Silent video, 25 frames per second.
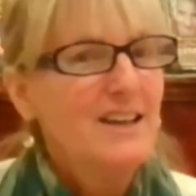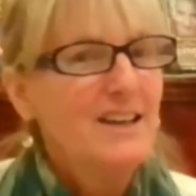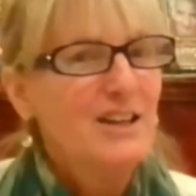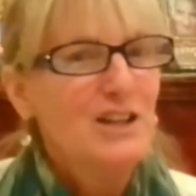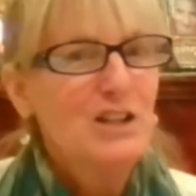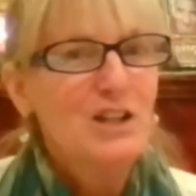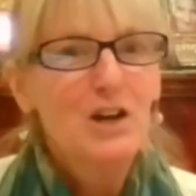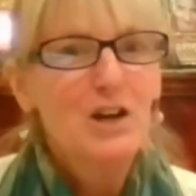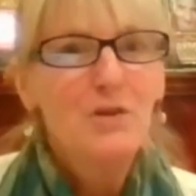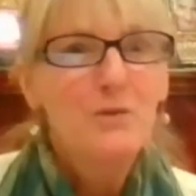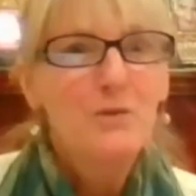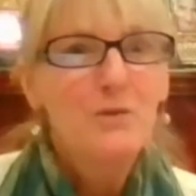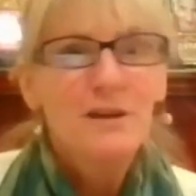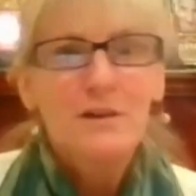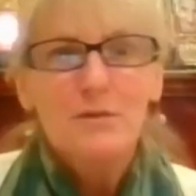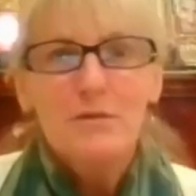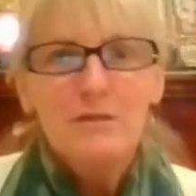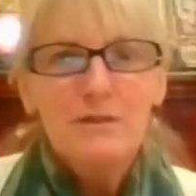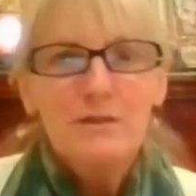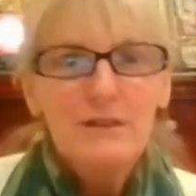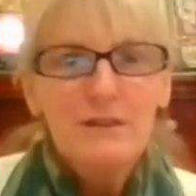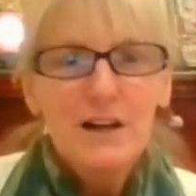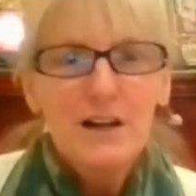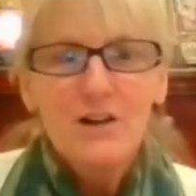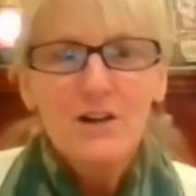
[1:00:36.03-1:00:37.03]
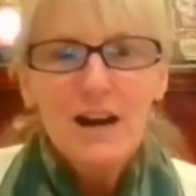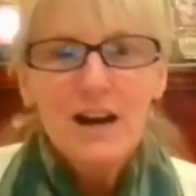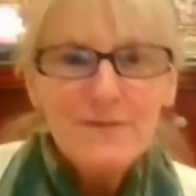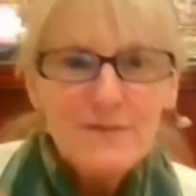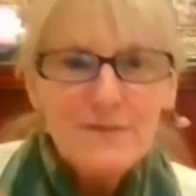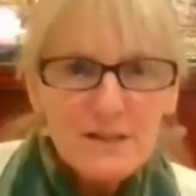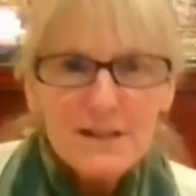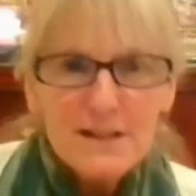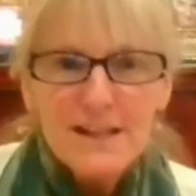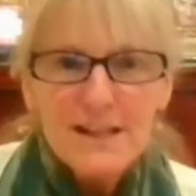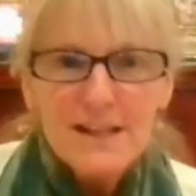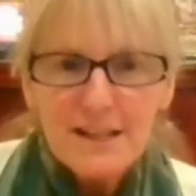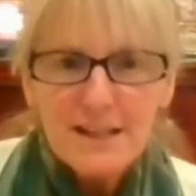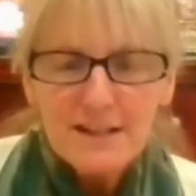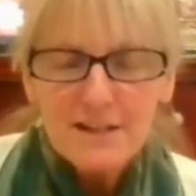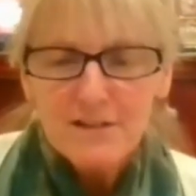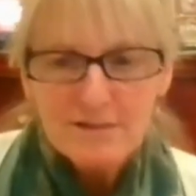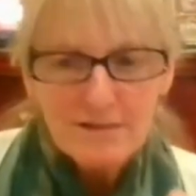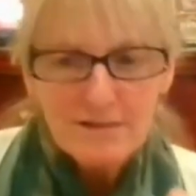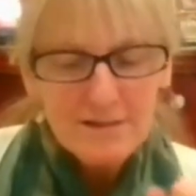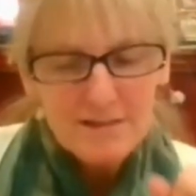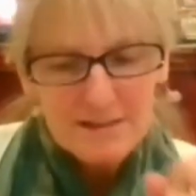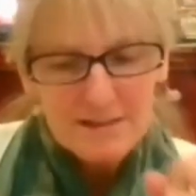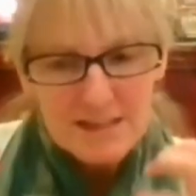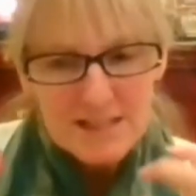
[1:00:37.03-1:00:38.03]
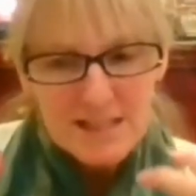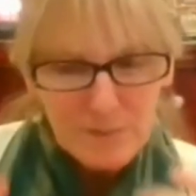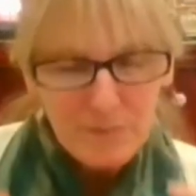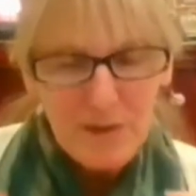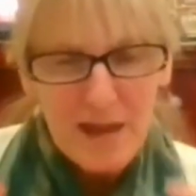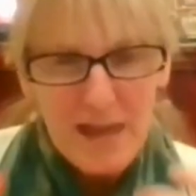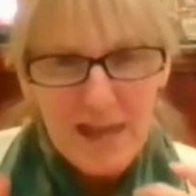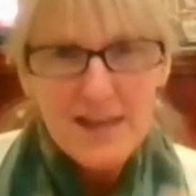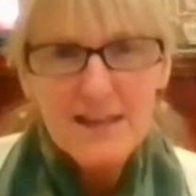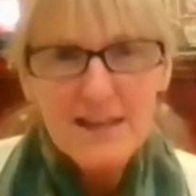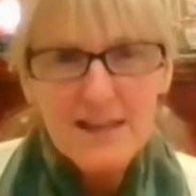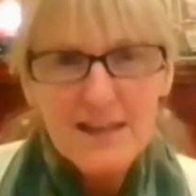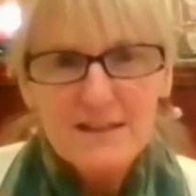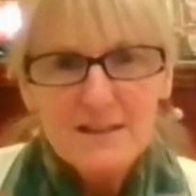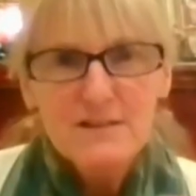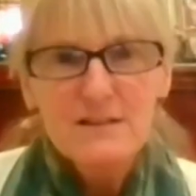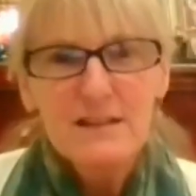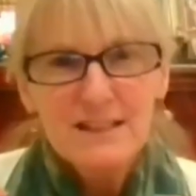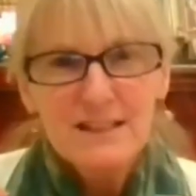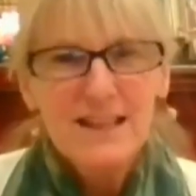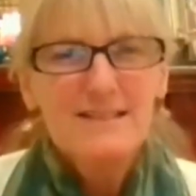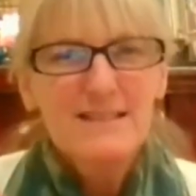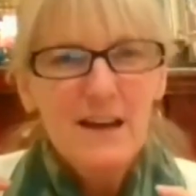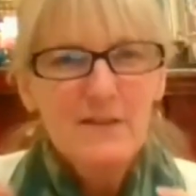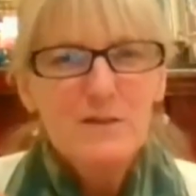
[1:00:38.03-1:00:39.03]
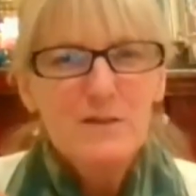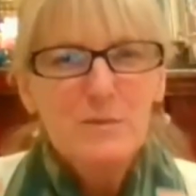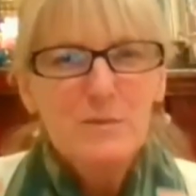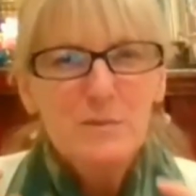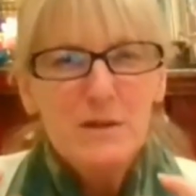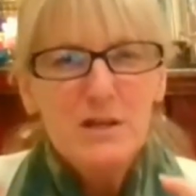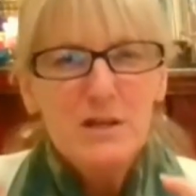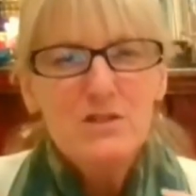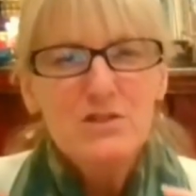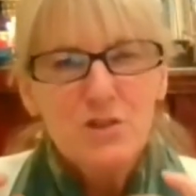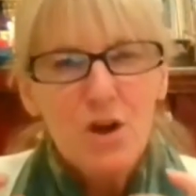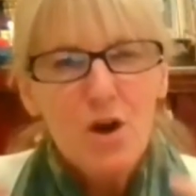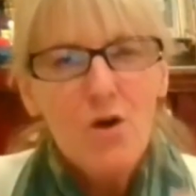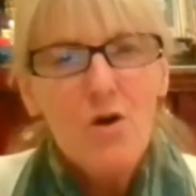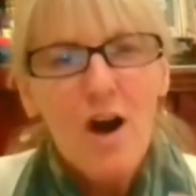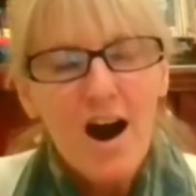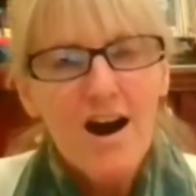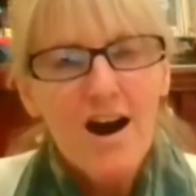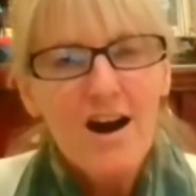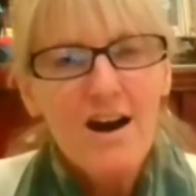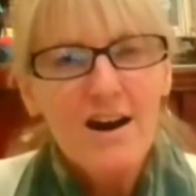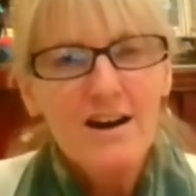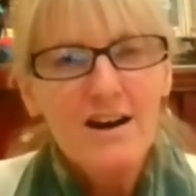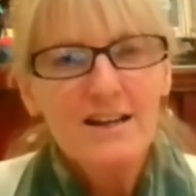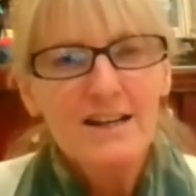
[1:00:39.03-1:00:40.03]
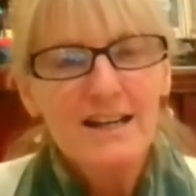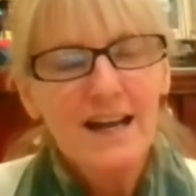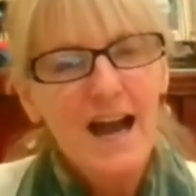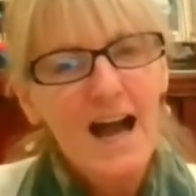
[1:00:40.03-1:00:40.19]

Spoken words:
You know, we don't have to like spend, it doesn't have to be so hard.